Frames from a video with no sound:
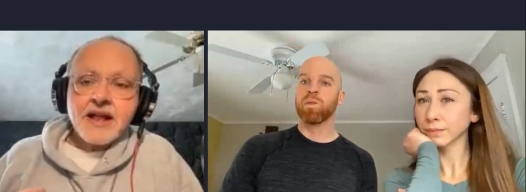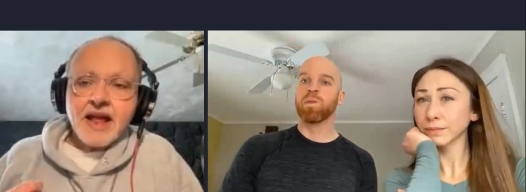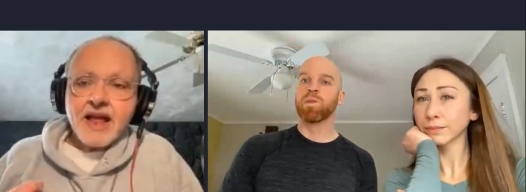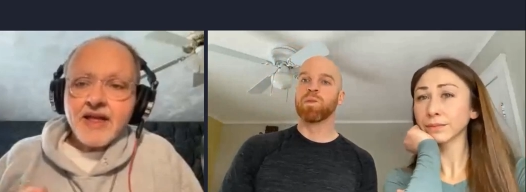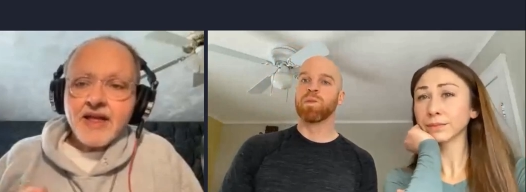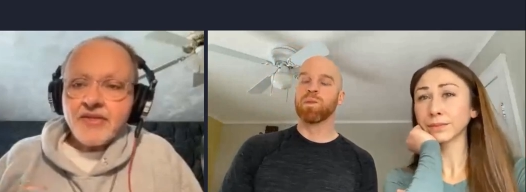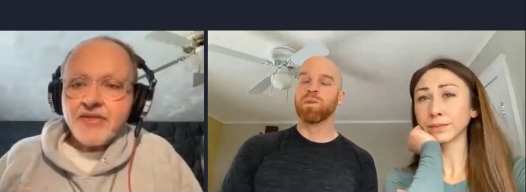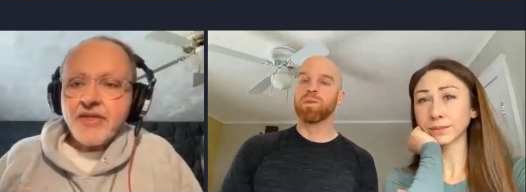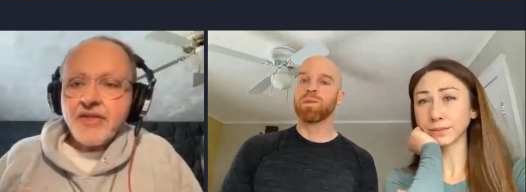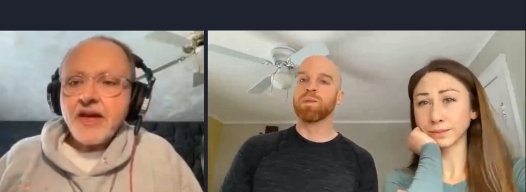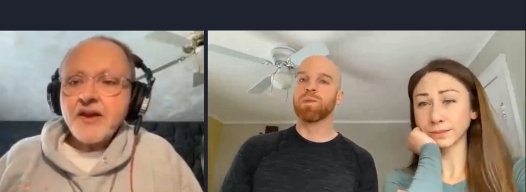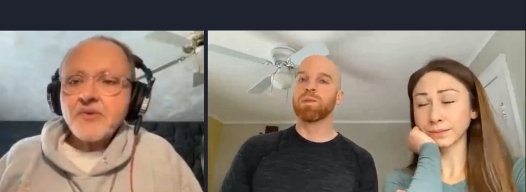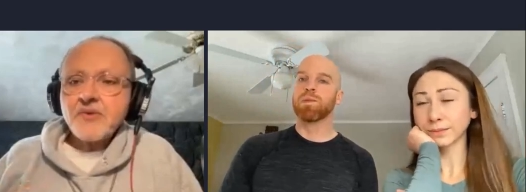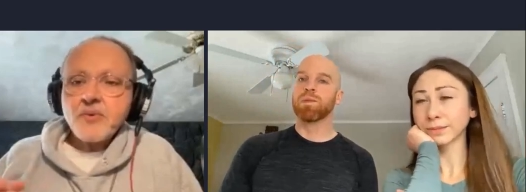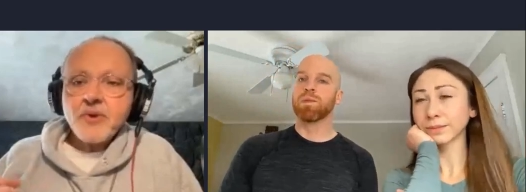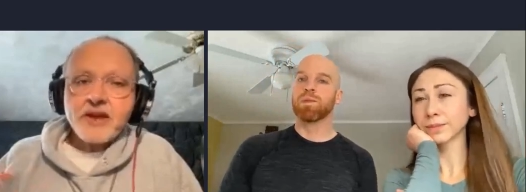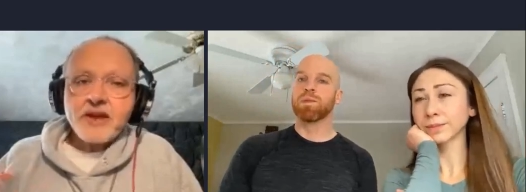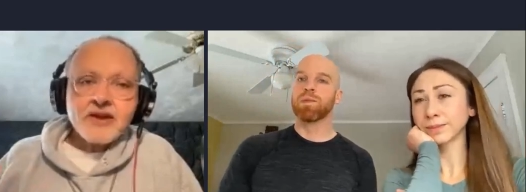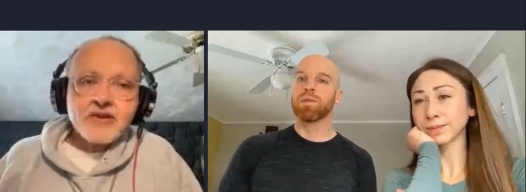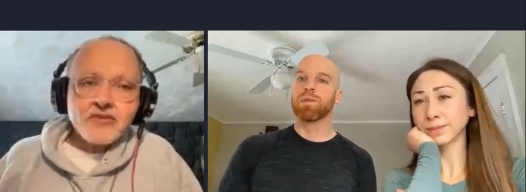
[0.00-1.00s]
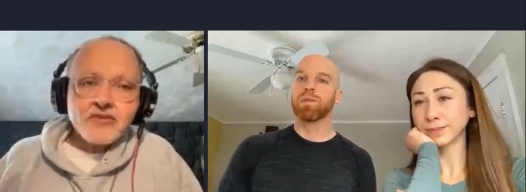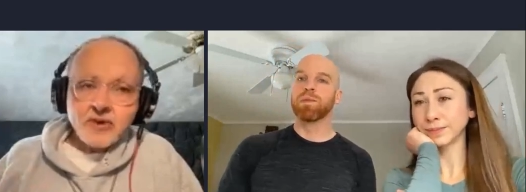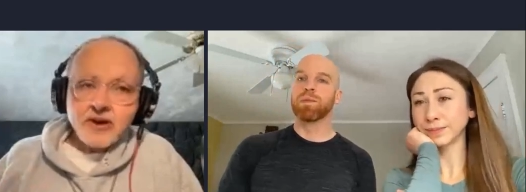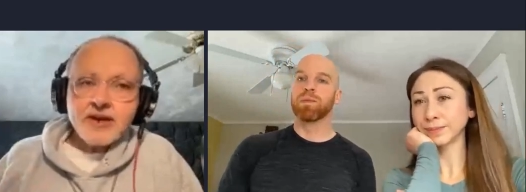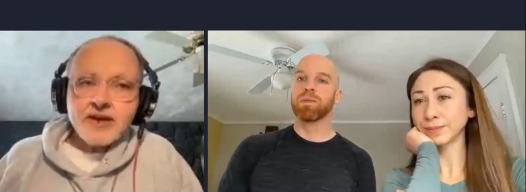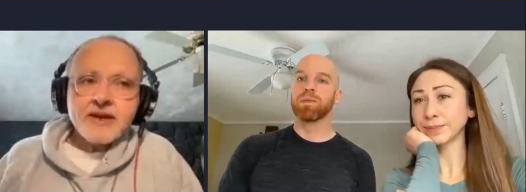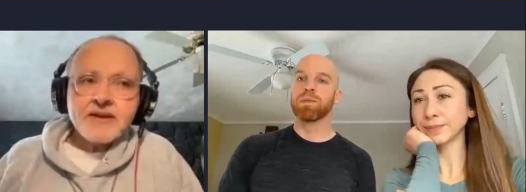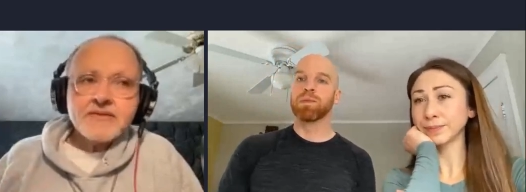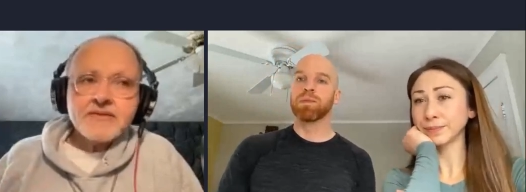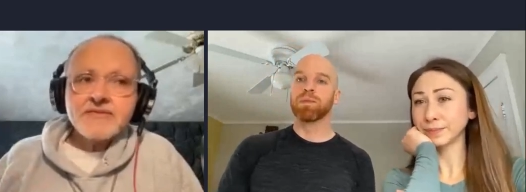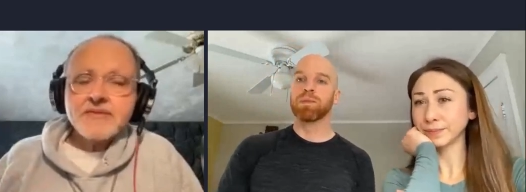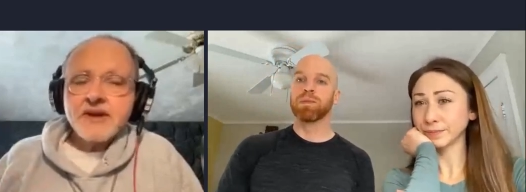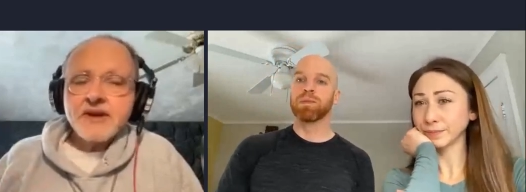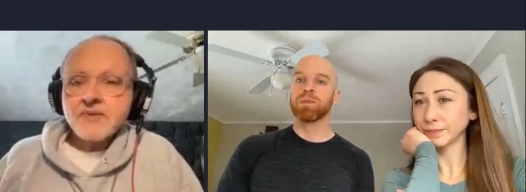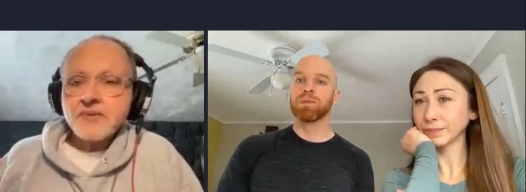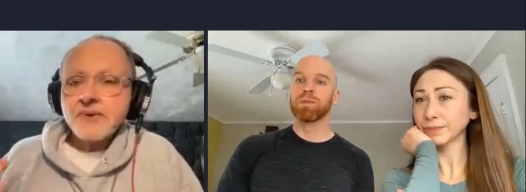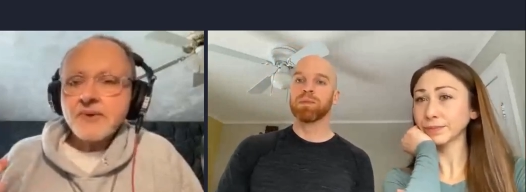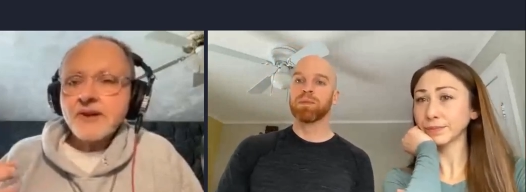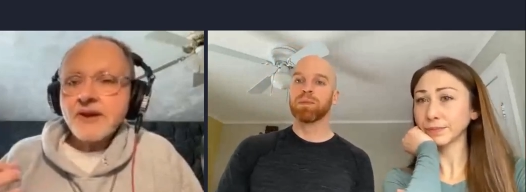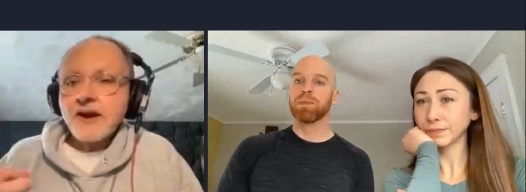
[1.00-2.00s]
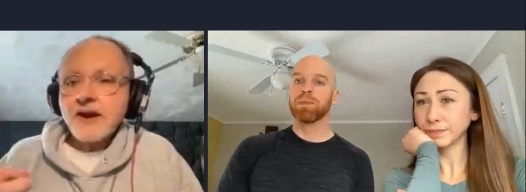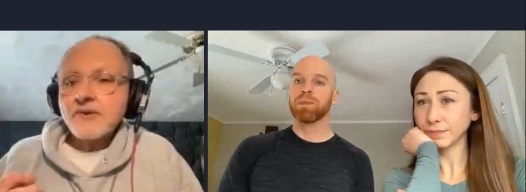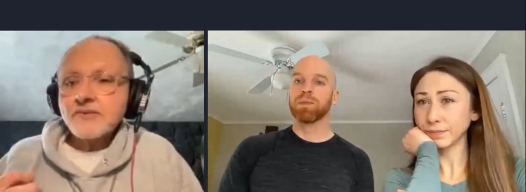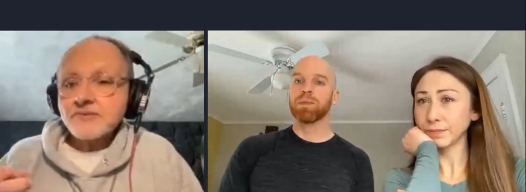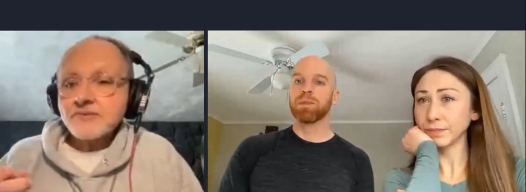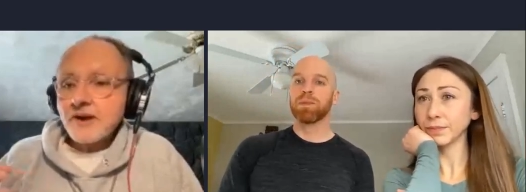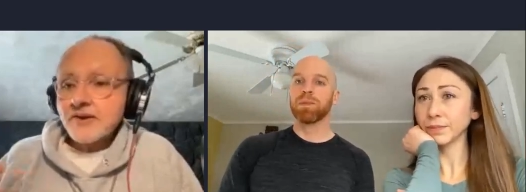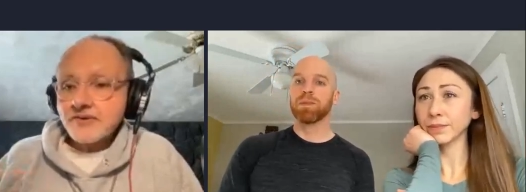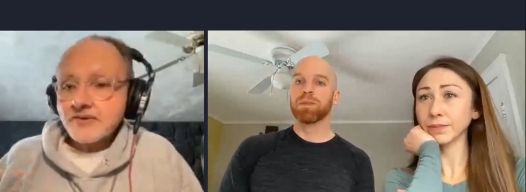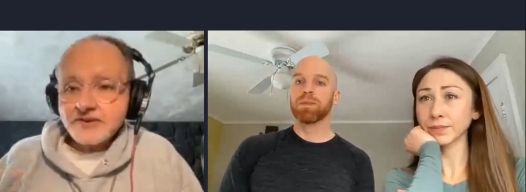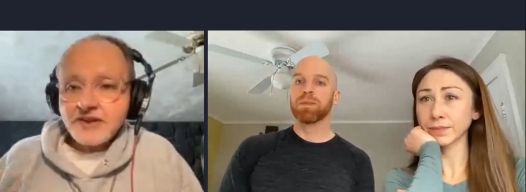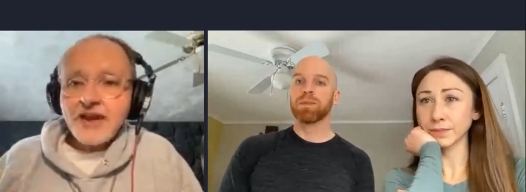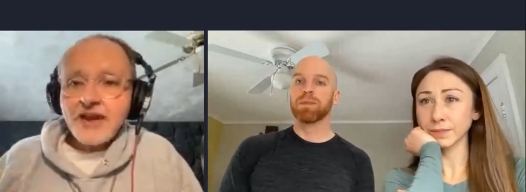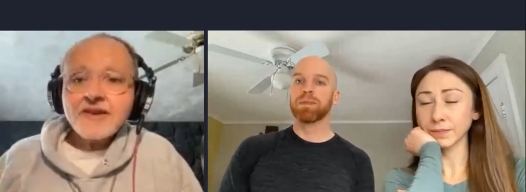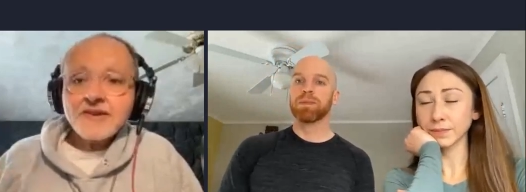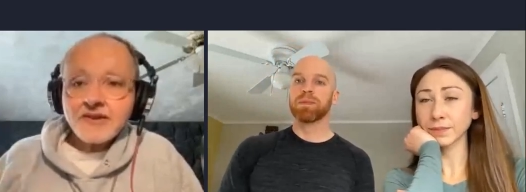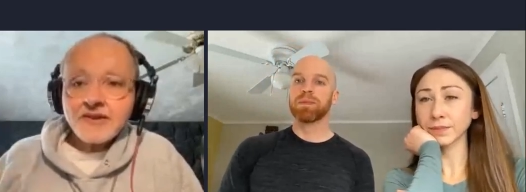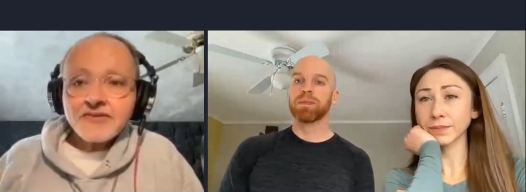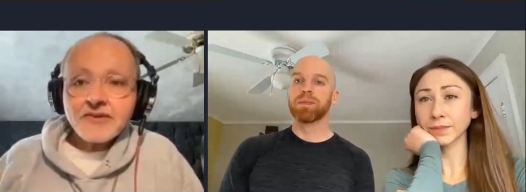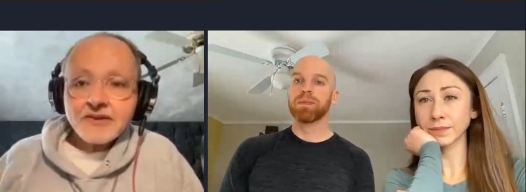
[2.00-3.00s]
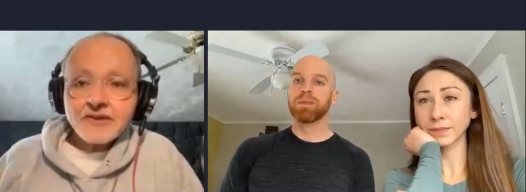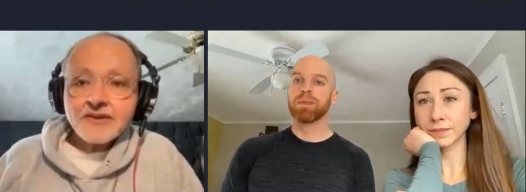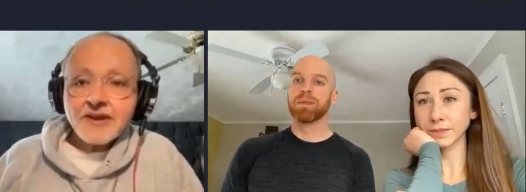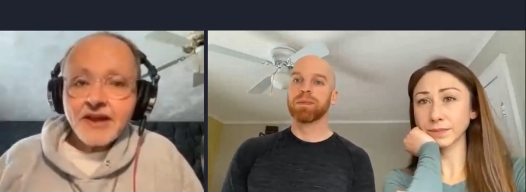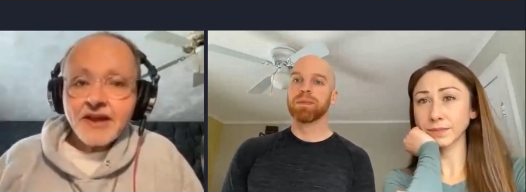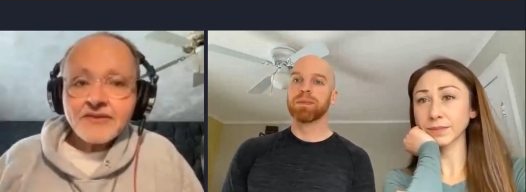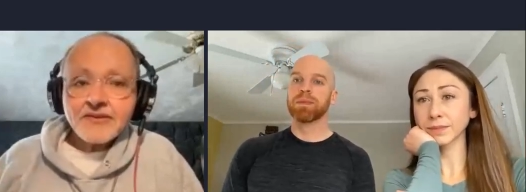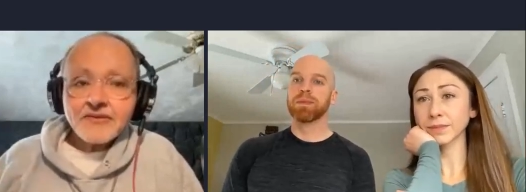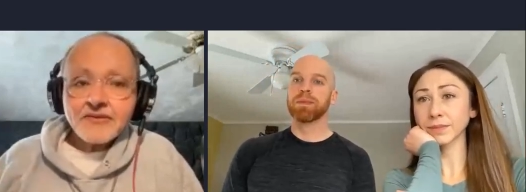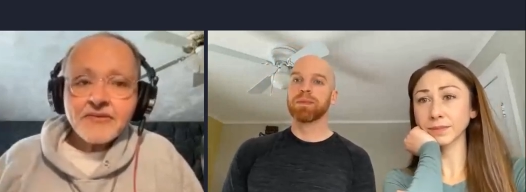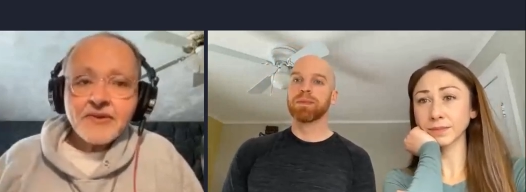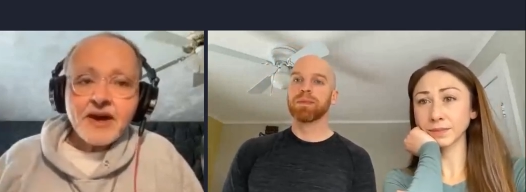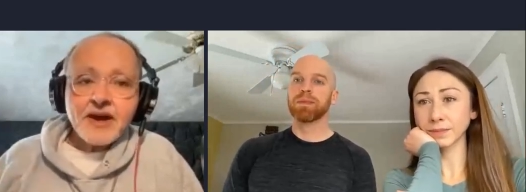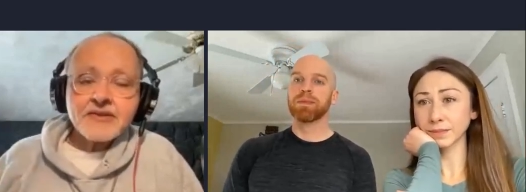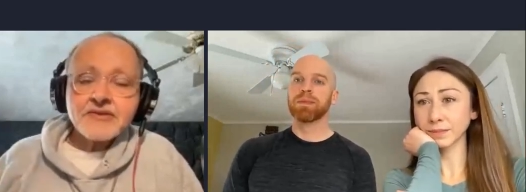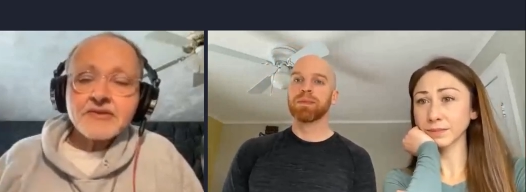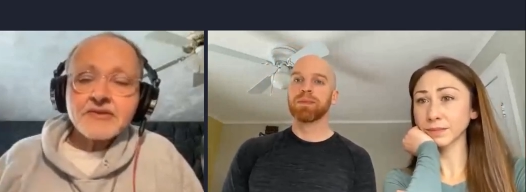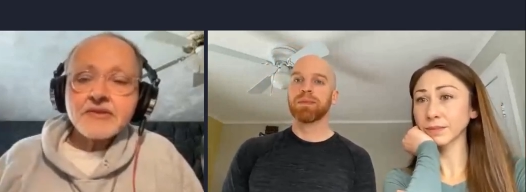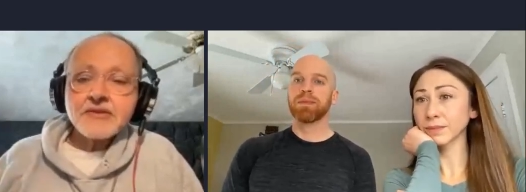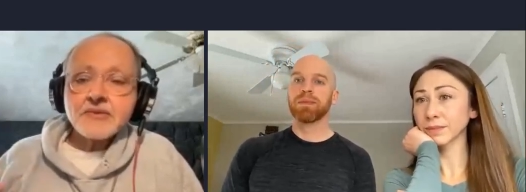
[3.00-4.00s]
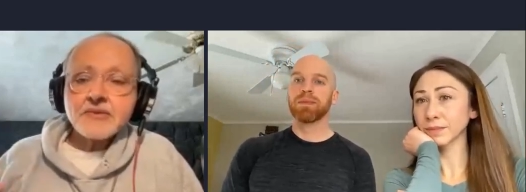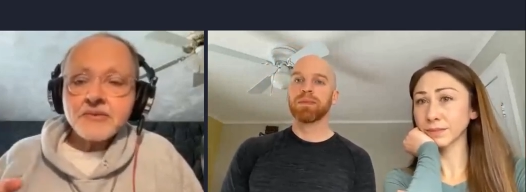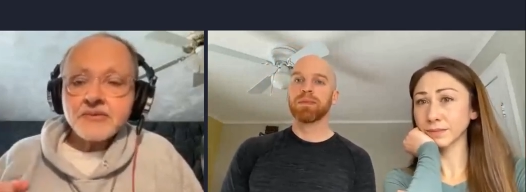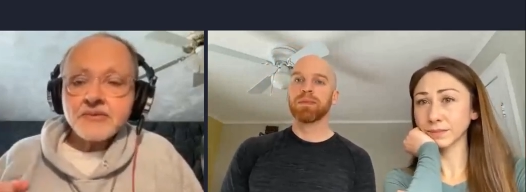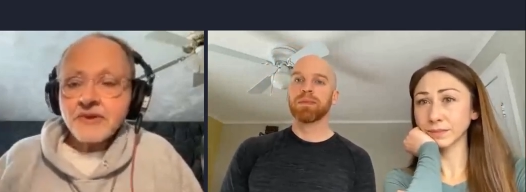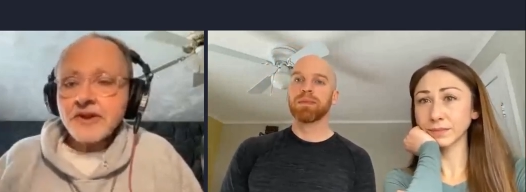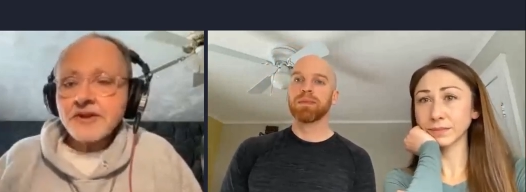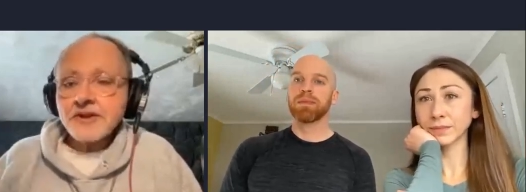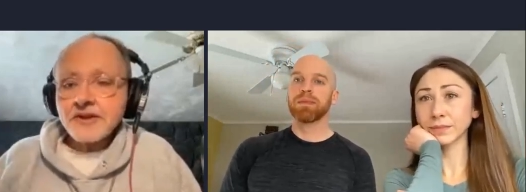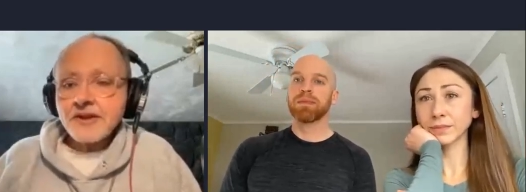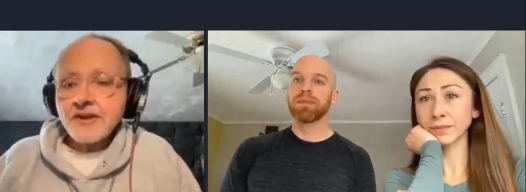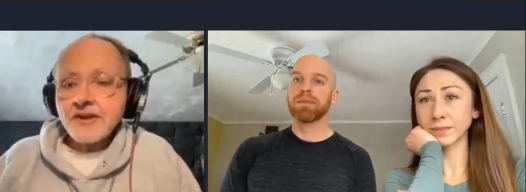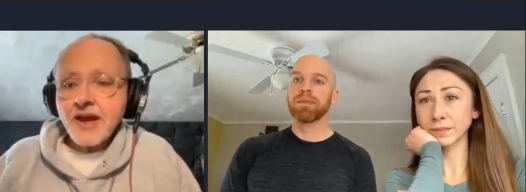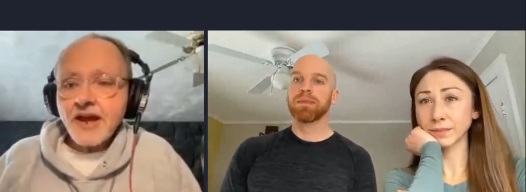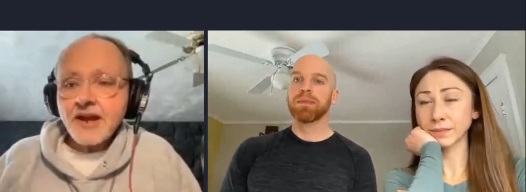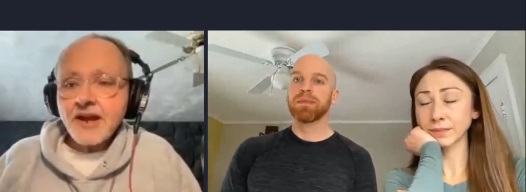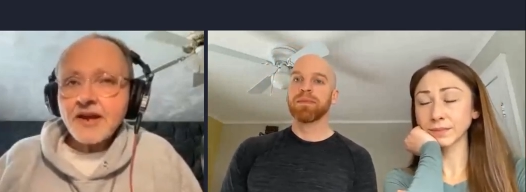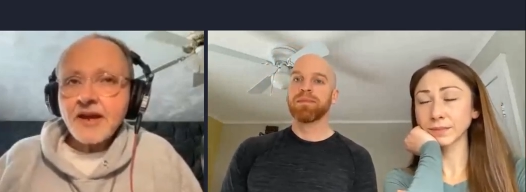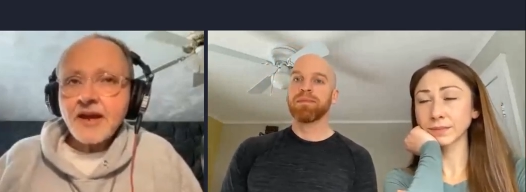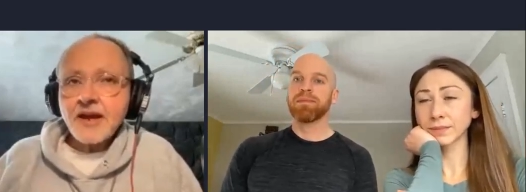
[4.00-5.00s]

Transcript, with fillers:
Speaker 1: And then we grieve and we our, our sadness intensifies as a result of that.